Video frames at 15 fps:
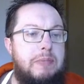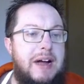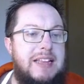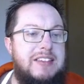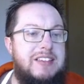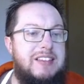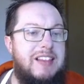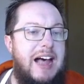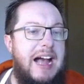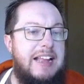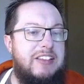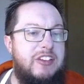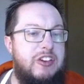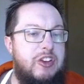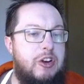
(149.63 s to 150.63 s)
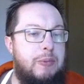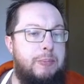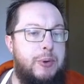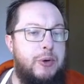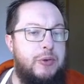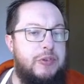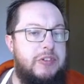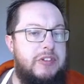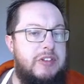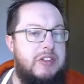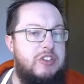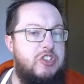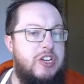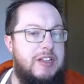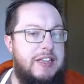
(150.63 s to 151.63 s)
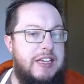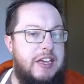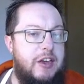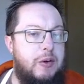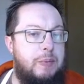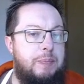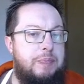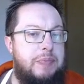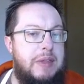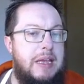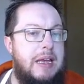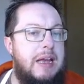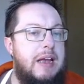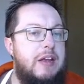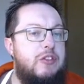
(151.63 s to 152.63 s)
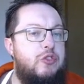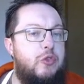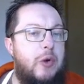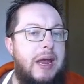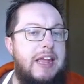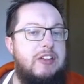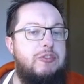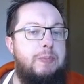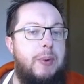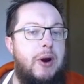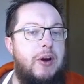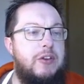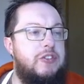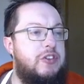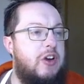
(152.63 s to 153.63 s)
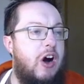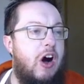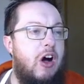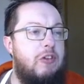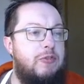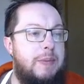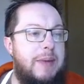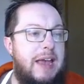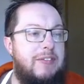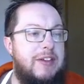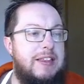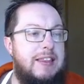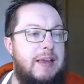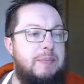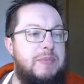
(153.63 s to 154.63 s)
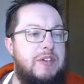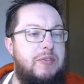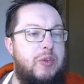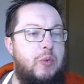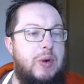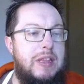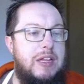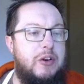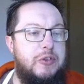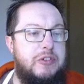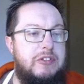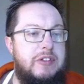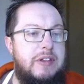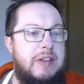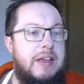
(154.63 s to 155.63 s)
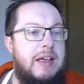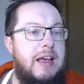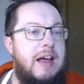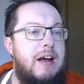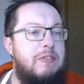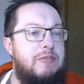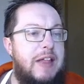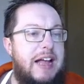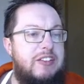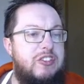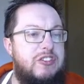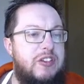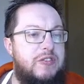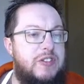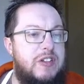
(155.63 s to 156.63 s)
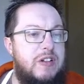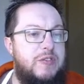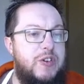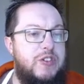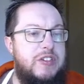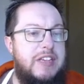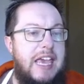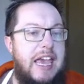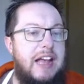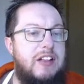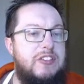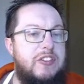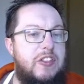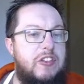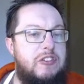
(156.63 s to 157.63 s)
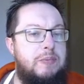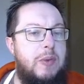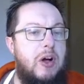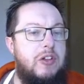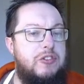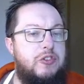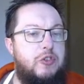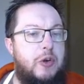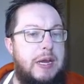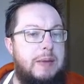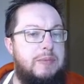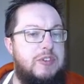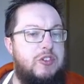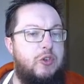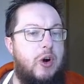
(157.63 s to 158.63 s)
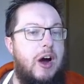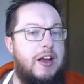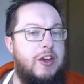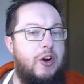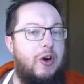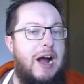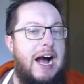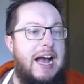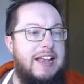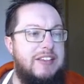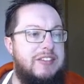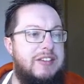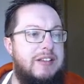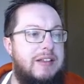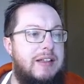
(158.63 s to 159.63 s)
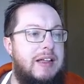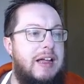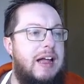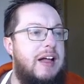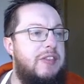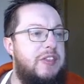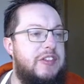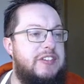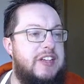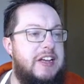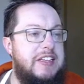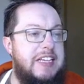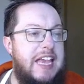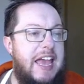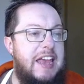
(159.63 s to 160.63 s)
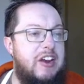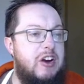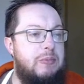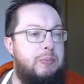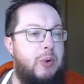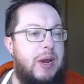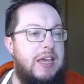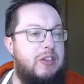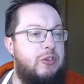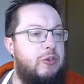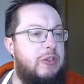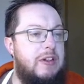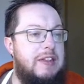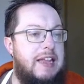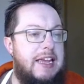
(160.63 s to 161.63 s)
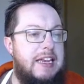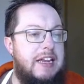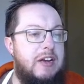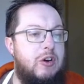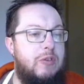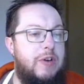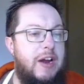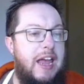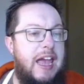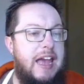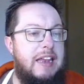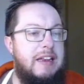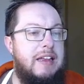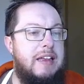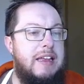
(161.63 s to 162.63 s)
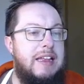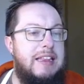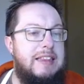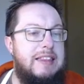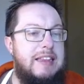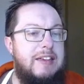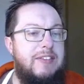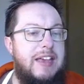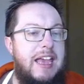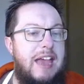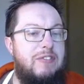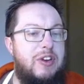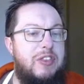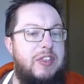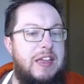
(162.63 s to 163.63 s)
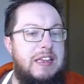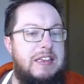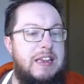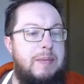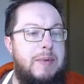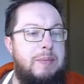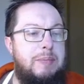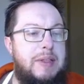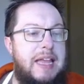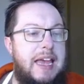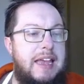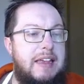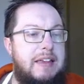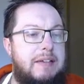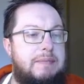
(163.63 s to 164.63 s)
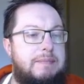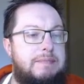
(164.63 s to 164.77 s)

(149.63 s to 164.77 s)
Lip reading: mud slides into your boots, chilling you. Strange birds call from heavy limbs of the willows. Flashes of silver scales in the small streams draw your eyes. The sun cannot break through the lighting overhead, leaving everything dim and blank.